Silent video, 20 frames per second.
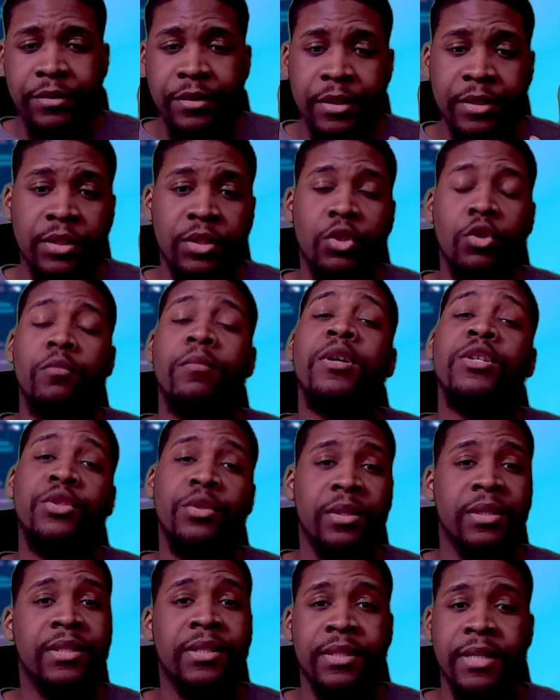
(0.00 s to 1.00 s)
there's so much to
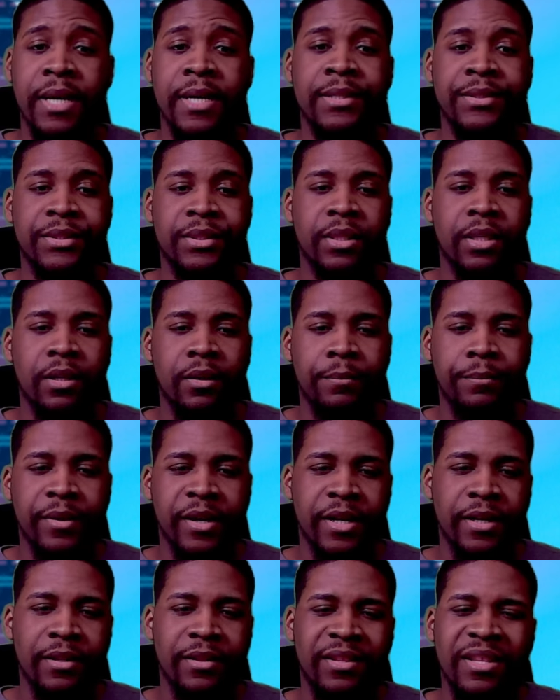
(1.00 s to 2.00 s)
discuss,
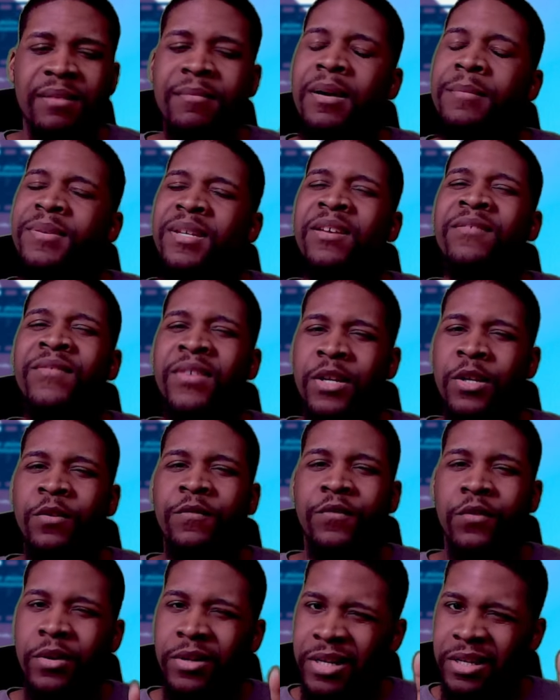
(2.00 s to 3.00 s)
but that might be a video
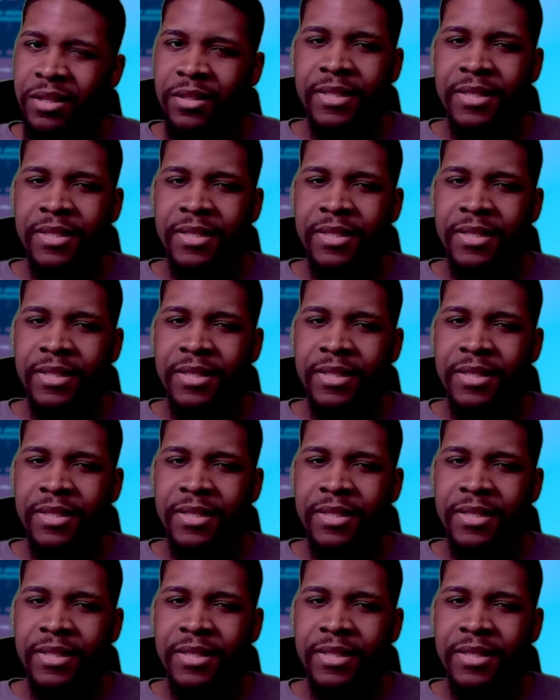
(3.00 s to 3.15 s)
for another